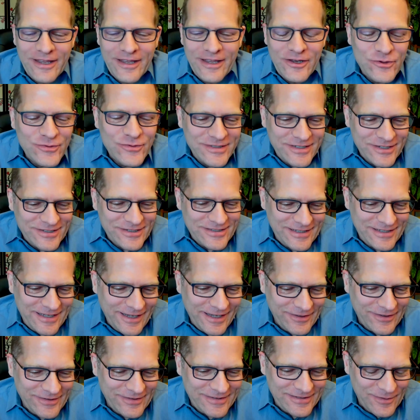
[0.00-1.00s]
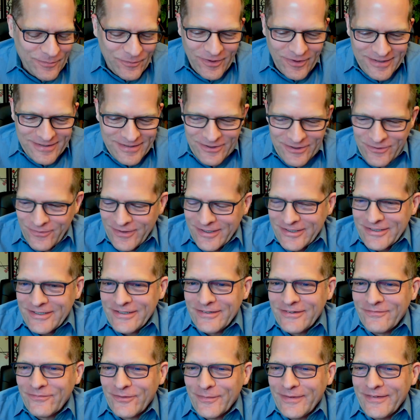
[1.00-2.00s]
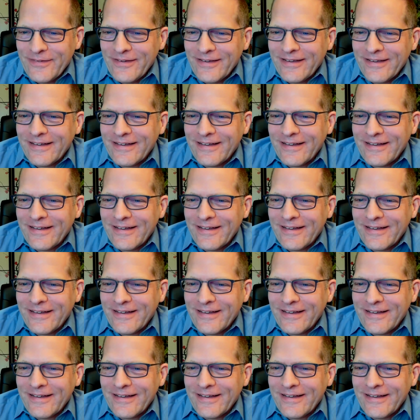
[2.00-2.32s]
you just summarize the question for me?